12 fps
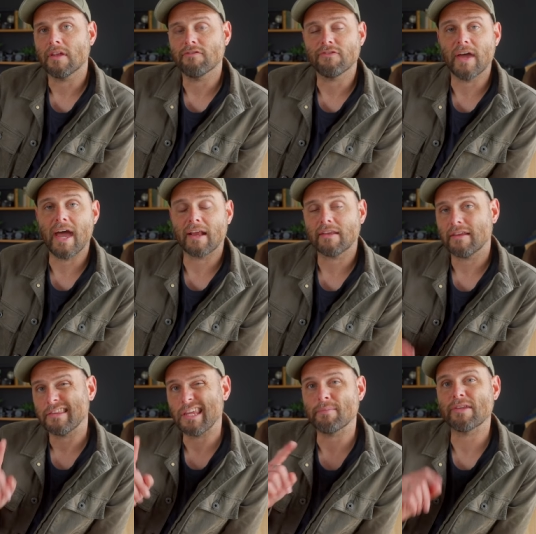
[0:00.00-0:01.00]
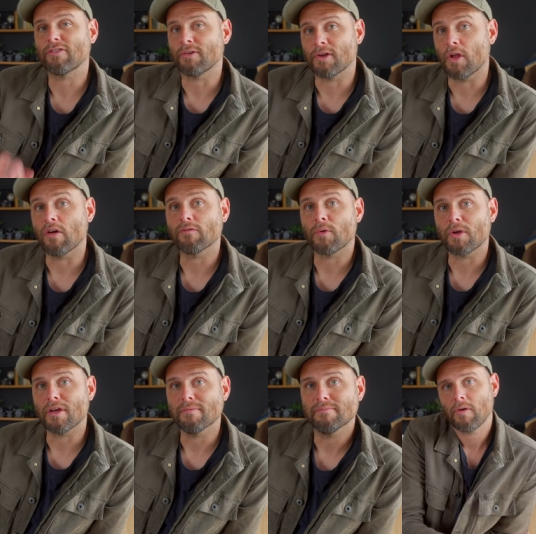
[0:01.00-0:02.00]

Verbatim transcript: In fact, let me turn it on for you.